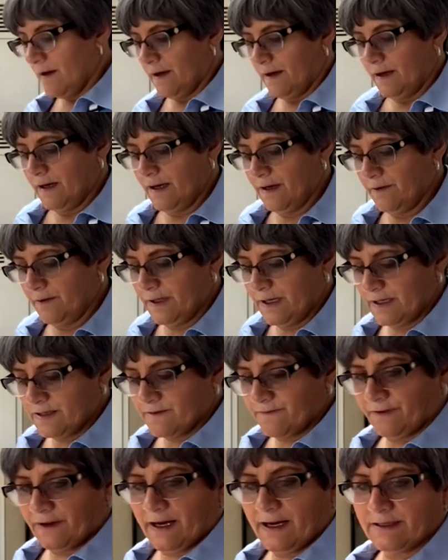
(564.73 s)
Here it is,
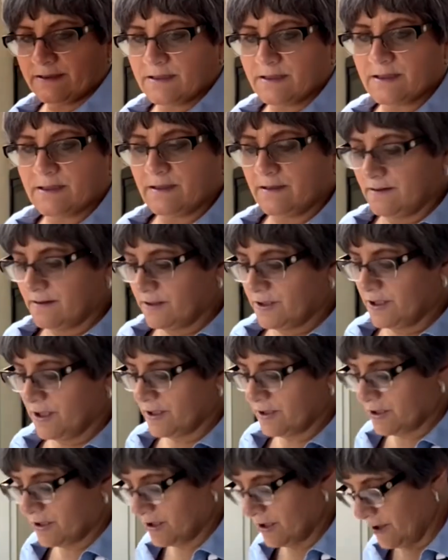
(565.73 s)
friends.
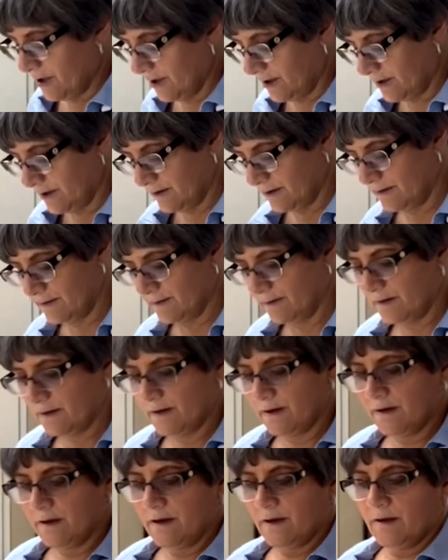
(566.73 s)
Just took
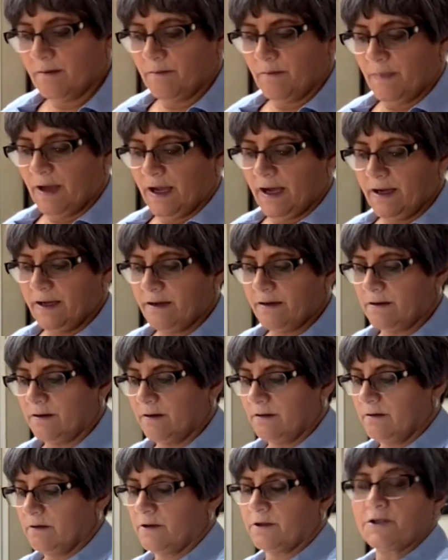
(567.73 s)
my
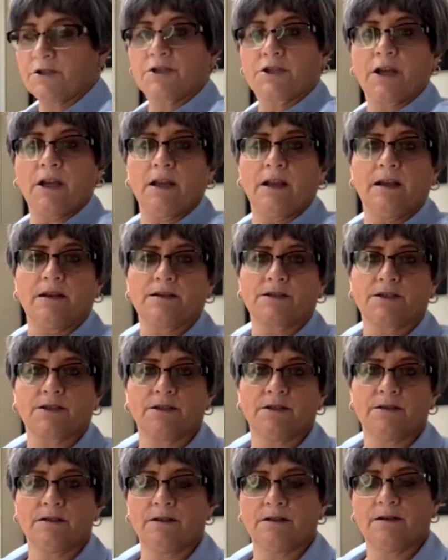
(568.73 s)
rishkilish,
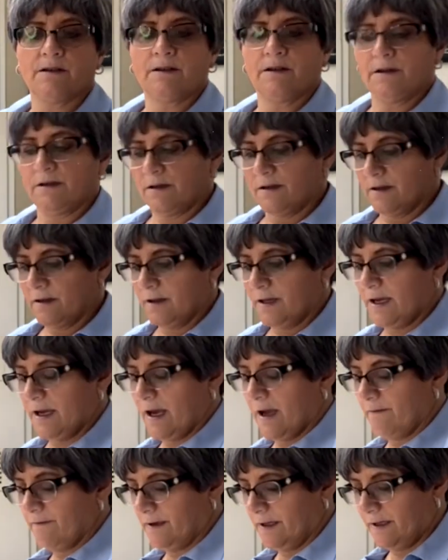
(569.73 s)
the
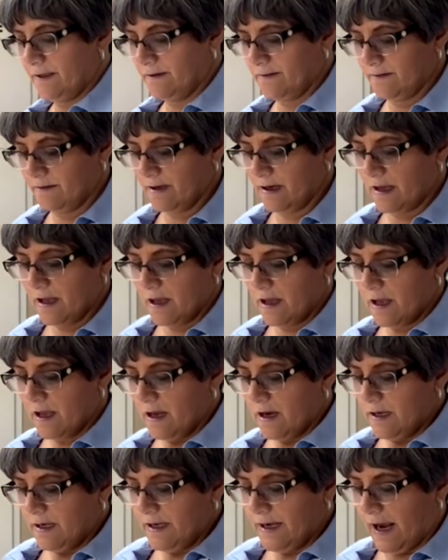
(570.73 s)
oven.
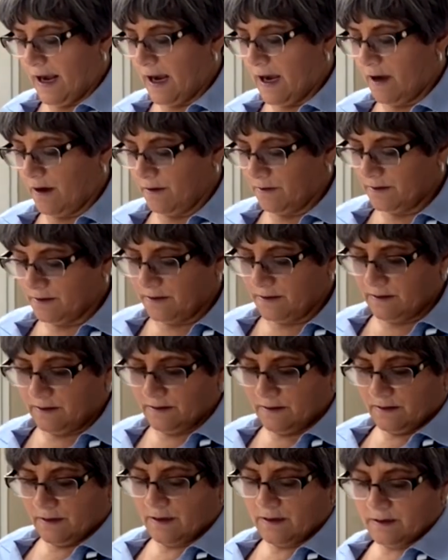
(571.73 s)
Now,
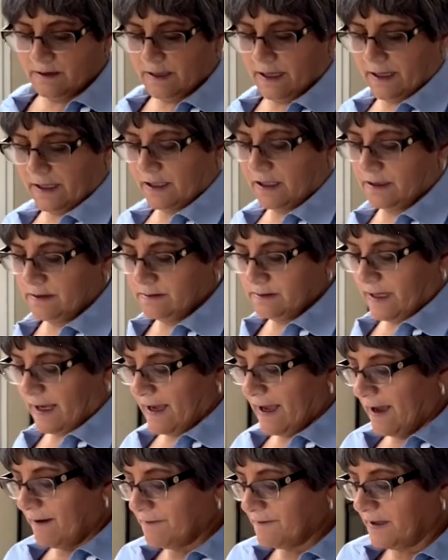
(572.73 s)
they
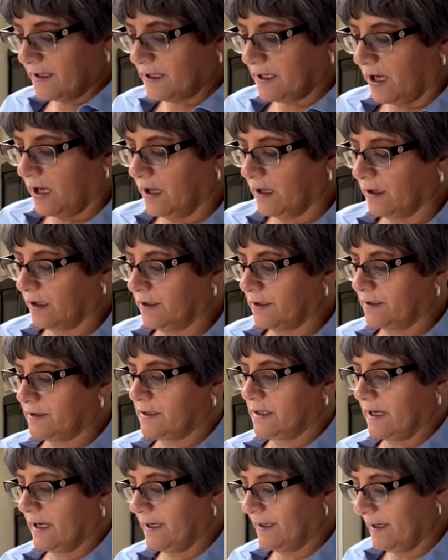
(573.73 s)
have the
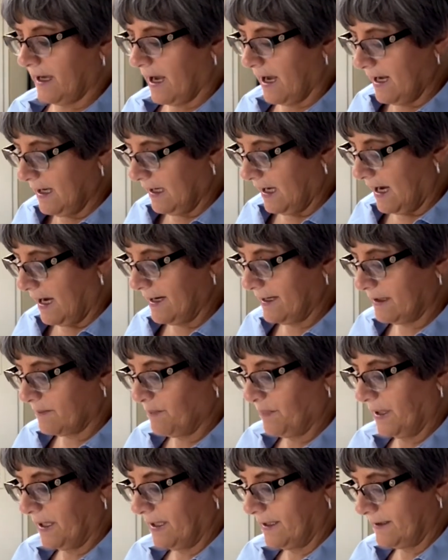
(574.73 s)
color that I
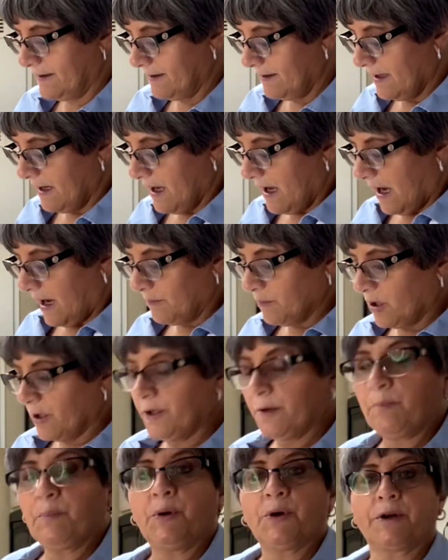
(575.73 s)
like, but I'm
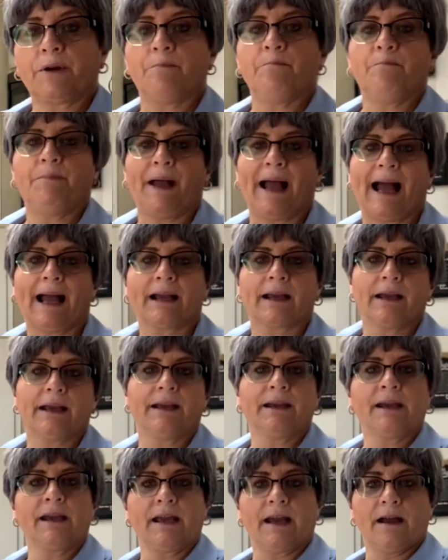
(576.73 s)
gonna put them back
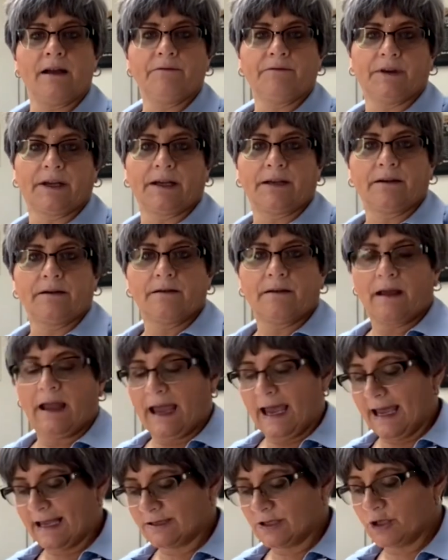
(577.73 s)
in the oven
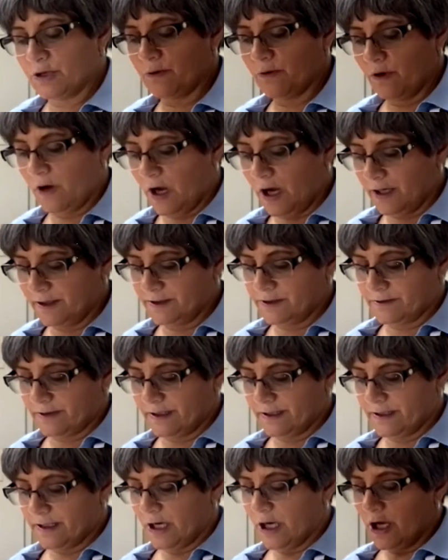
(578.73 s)
at
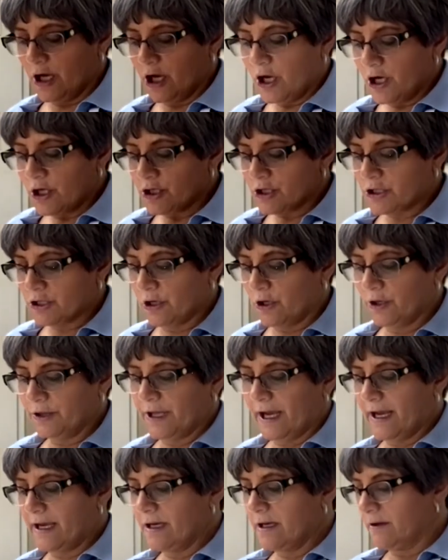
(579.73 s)
200 so
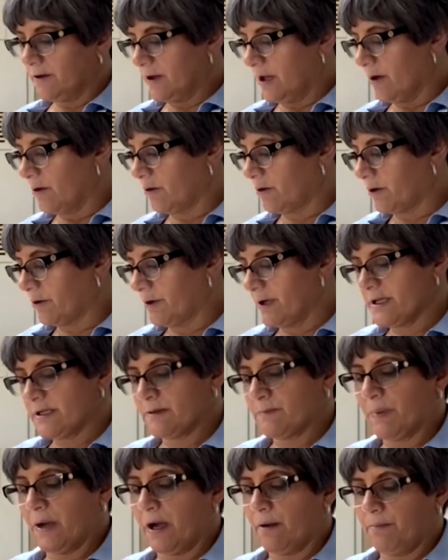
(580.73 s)
they they'll
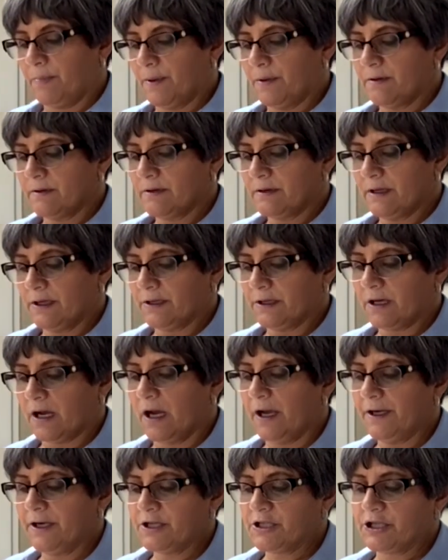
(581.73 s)
crisp up. They're
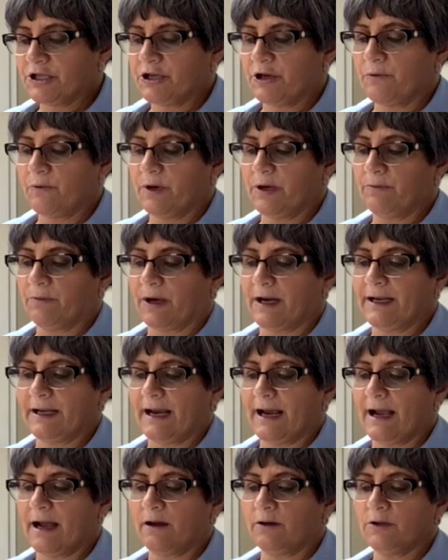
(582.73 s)
kind of chewy right
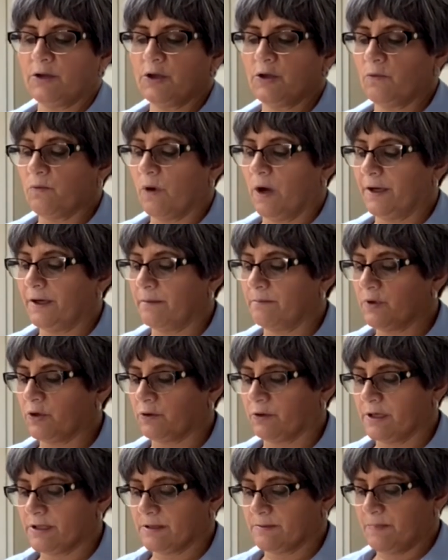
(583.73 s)
now. You want them
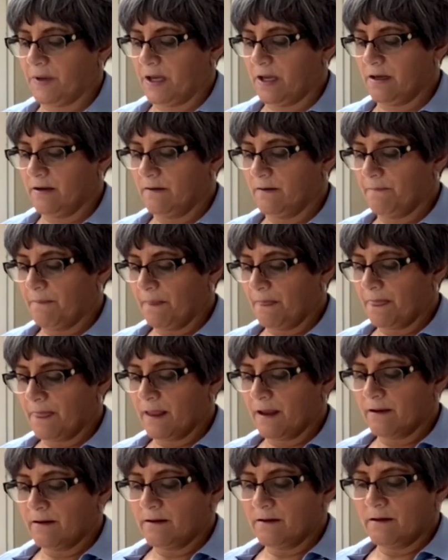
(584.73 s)
crispy,
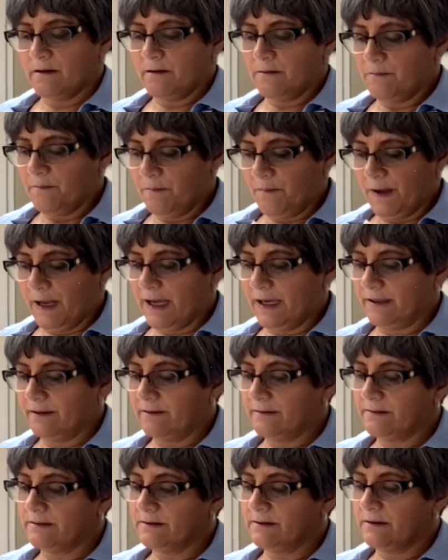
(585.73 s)
but
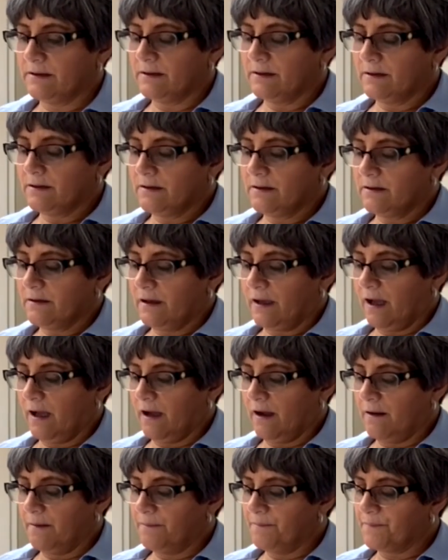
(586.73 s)

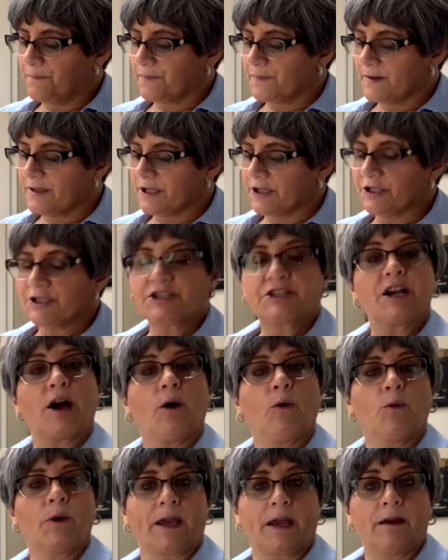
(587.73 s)
um, they're
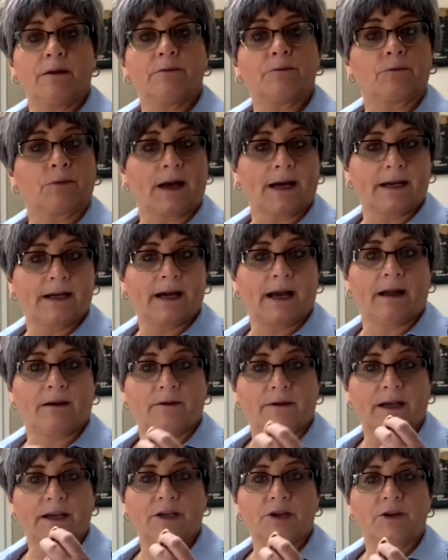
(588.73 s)
doughy right now
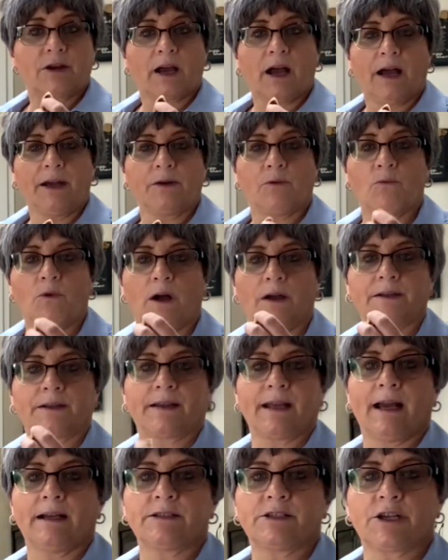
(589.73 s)
and you kind of want
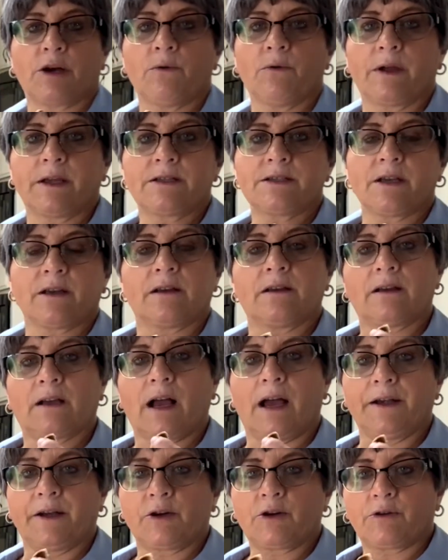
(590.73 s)
that doughy to
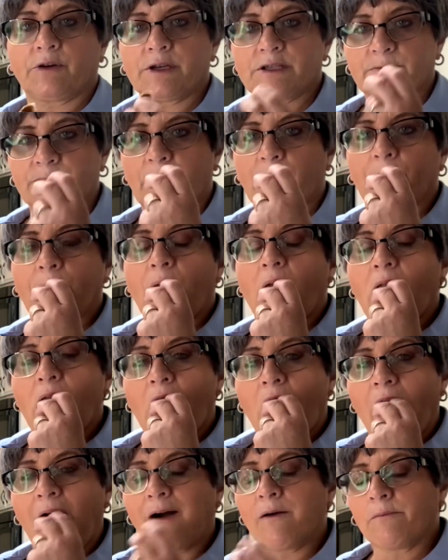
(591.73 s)
kind of crisp up.
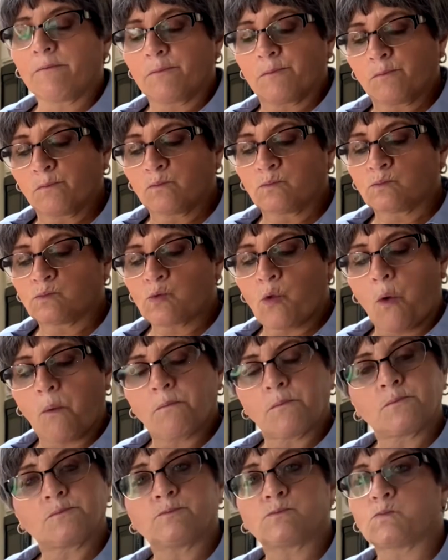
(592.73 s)

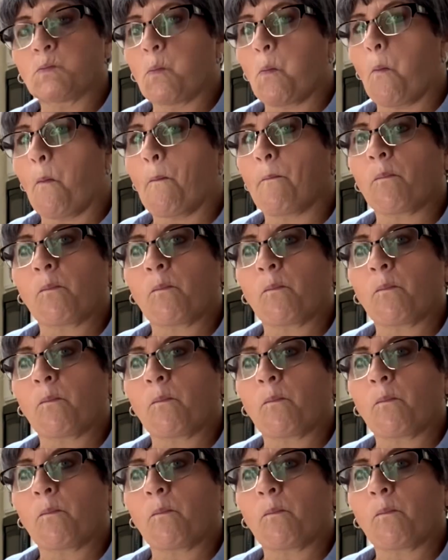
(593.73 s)
Mmm.